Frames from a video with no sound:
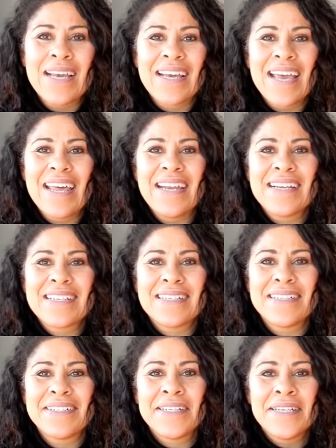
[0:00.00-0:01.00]
a
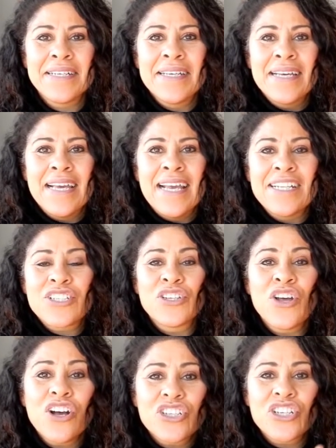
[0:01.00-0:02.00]
character. It's
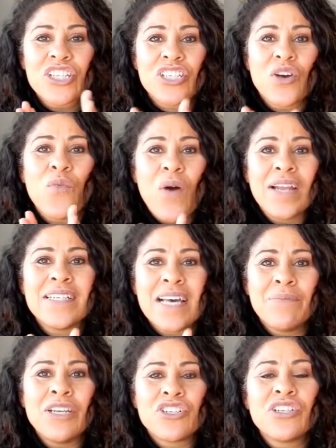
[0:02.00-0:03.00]
not just a
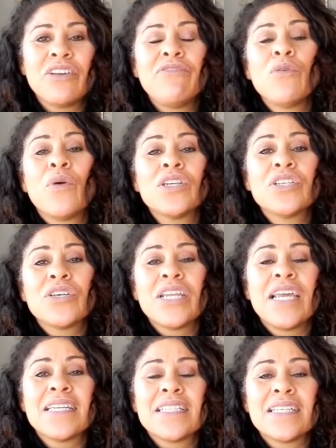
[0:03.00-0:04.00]
one-dimensional. If you want to
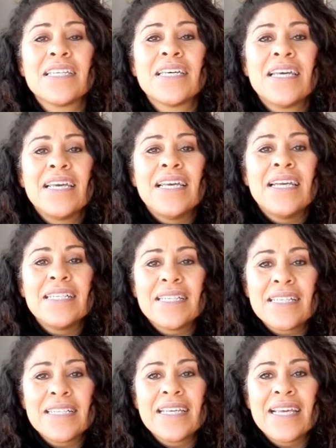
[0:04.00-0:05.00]
create an
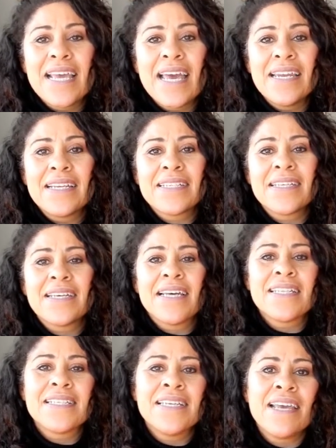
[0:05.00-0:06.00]
interesting character,
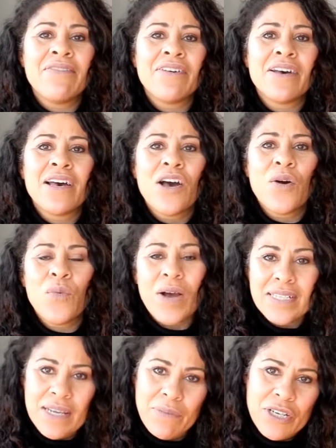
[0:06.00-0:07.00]
it's never a
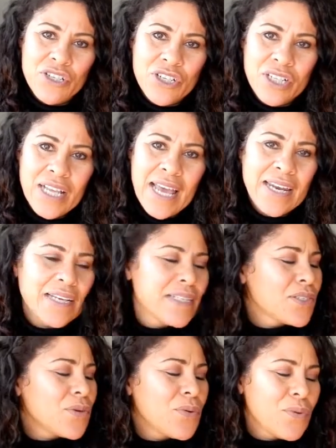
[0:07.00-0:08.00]
one-dimensional character.
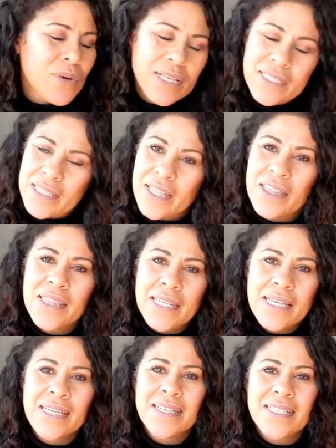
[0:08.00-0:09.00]
It's always a
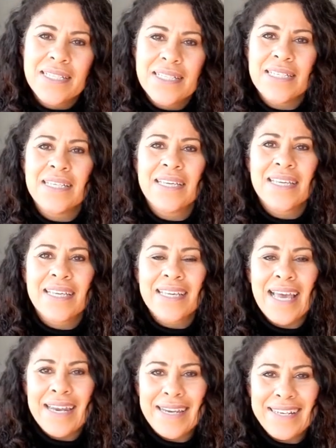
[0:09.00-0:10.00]
3D
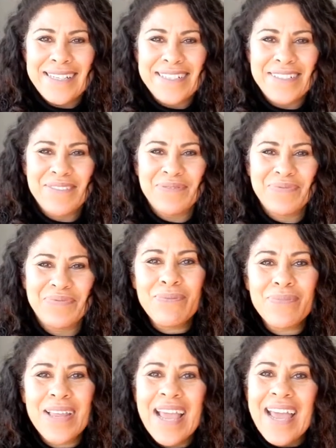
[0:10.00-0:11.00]
character.
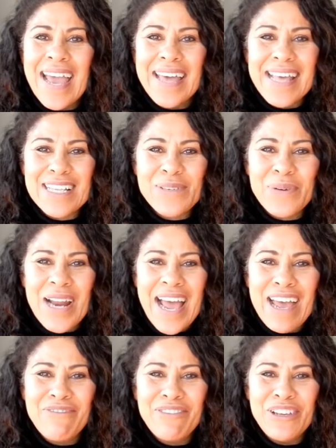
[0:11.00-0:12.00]
And that's what I
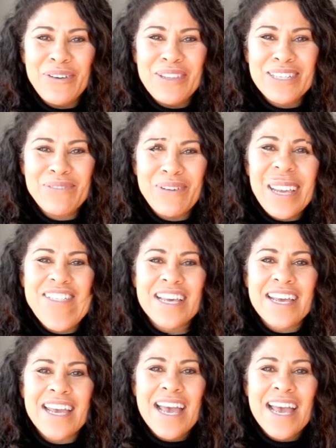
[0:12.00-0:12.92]
have for you this week.